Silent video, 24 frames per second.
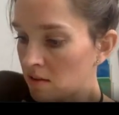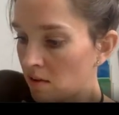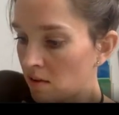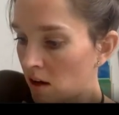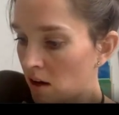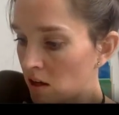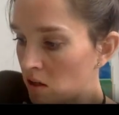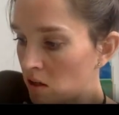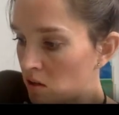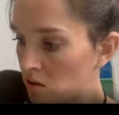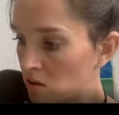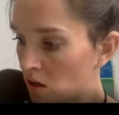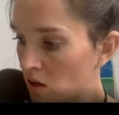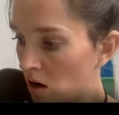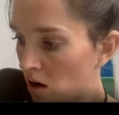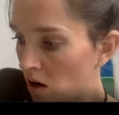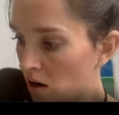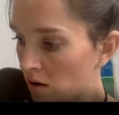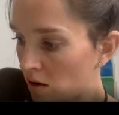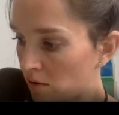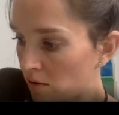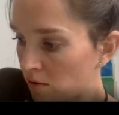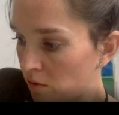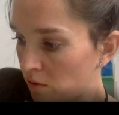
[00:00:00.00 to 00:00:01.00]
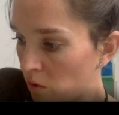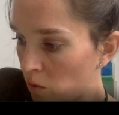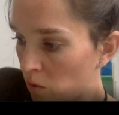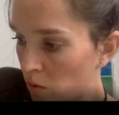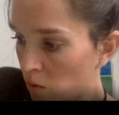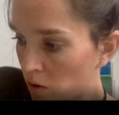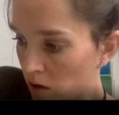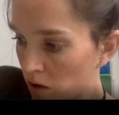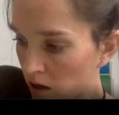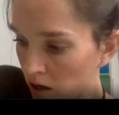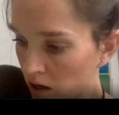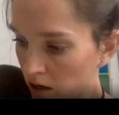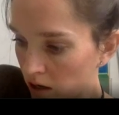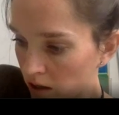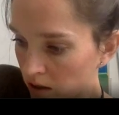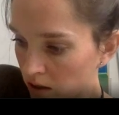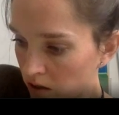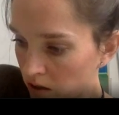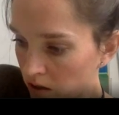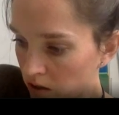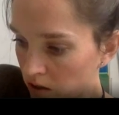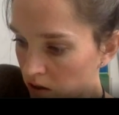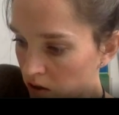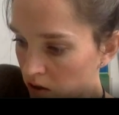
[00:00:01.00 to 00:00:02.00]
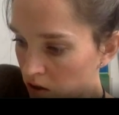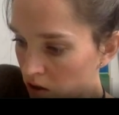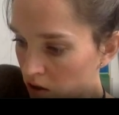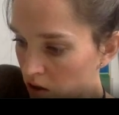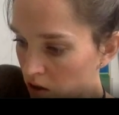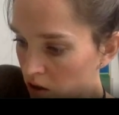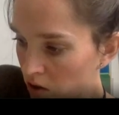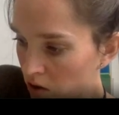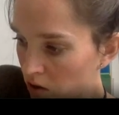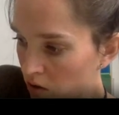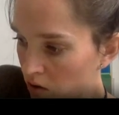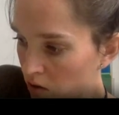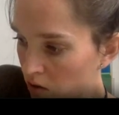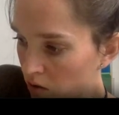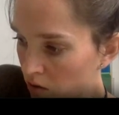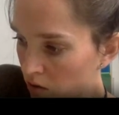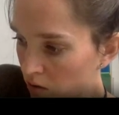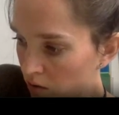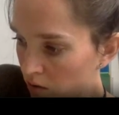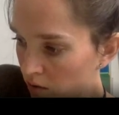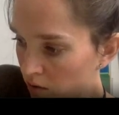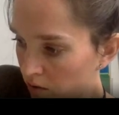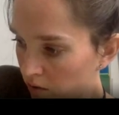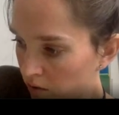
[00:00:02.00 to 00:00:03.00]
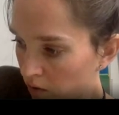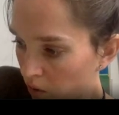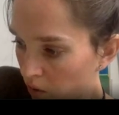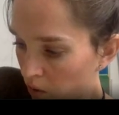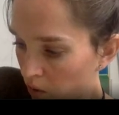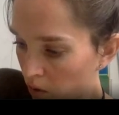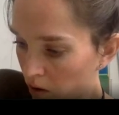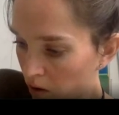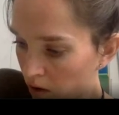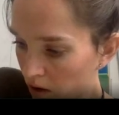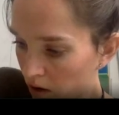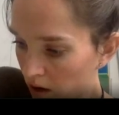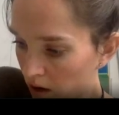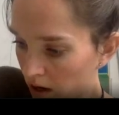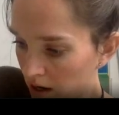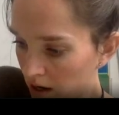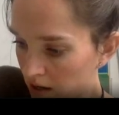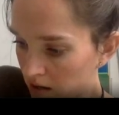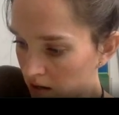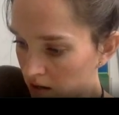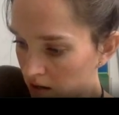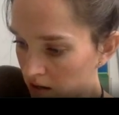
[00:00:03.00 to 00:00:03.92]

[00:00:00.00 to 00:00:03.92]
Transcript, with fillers: values are 4, 2, 4, and